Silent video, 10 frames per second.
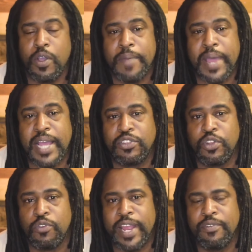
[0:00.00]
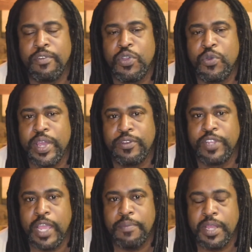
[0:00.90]
back to the Rantin Review
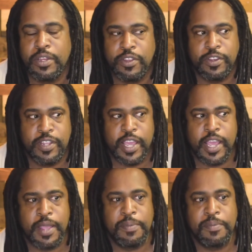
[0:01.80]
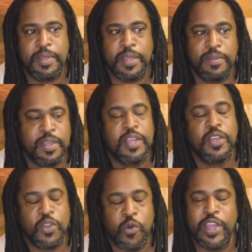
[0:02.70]
Entertainment. Today, I'm
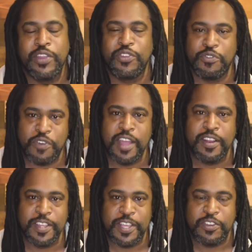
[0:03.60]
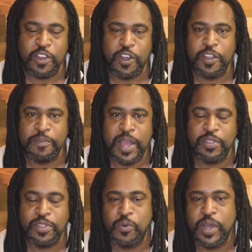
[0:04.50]
going to finally talk about
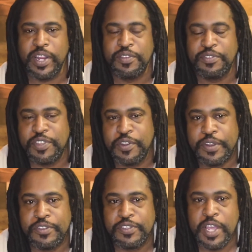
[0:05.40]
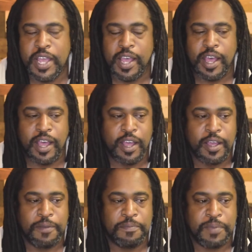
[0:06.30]
the What If series.
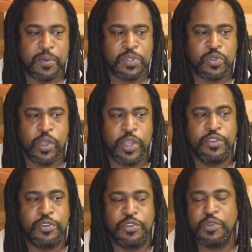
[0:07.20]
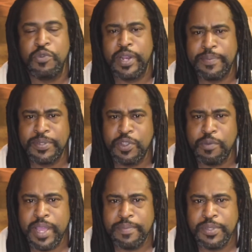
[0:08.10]
I was going to do an
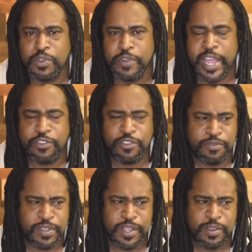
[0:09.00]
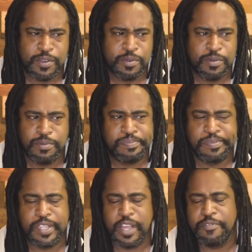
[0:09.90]
episode-by-episode reaction video
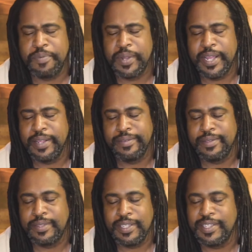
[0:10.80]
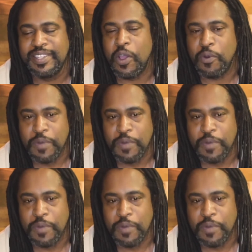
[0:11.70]
stuff, but no.